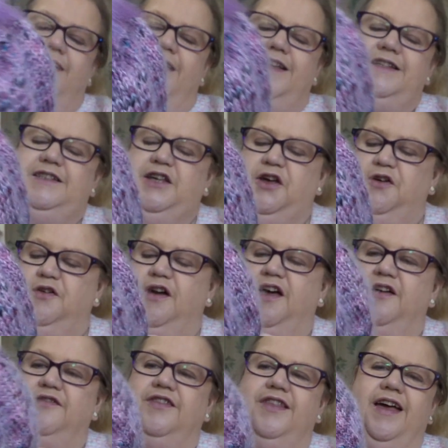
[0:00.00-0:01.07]
so
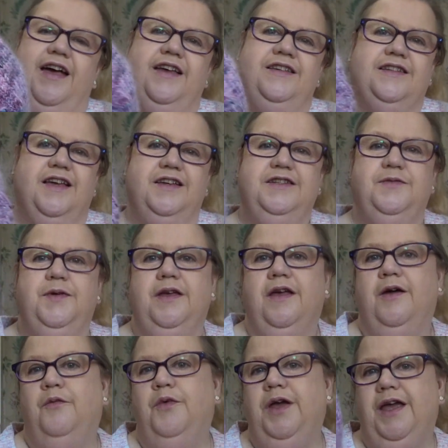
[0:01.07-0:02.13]
that is going to be
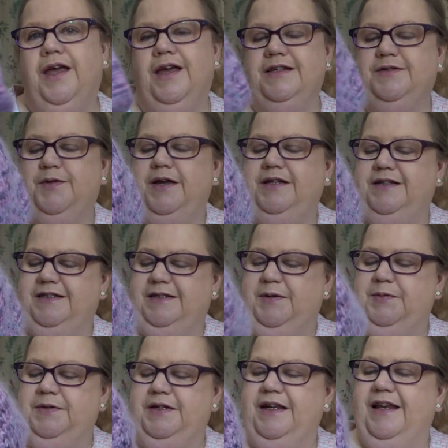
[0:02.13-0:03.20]
winging its way to
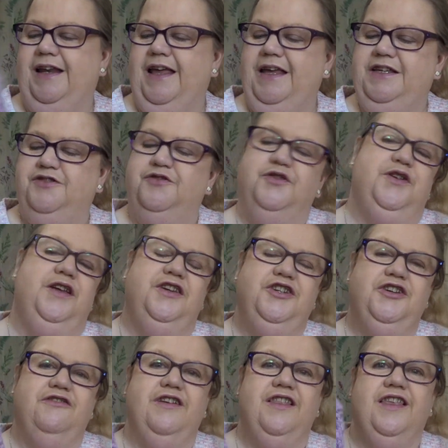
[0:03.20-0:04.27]
somebody later on
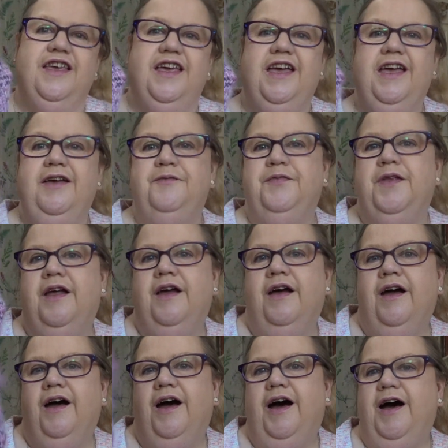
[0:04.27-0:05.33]
during the year.
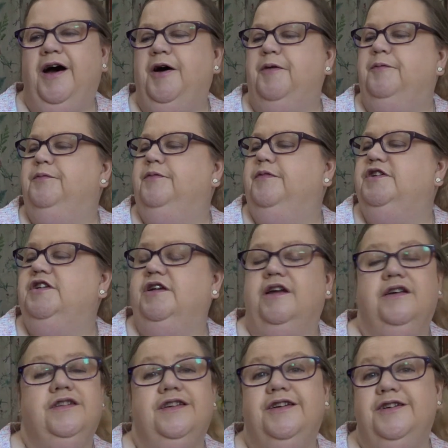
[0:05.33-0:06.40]
She
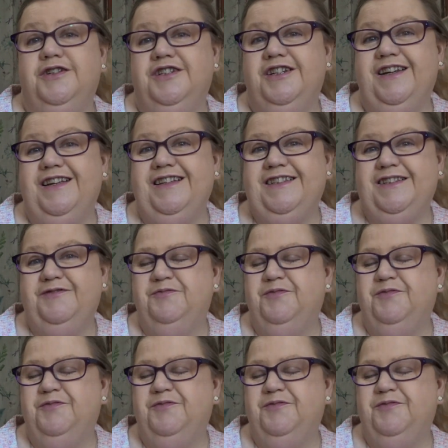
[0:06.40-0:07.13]
knows who she is.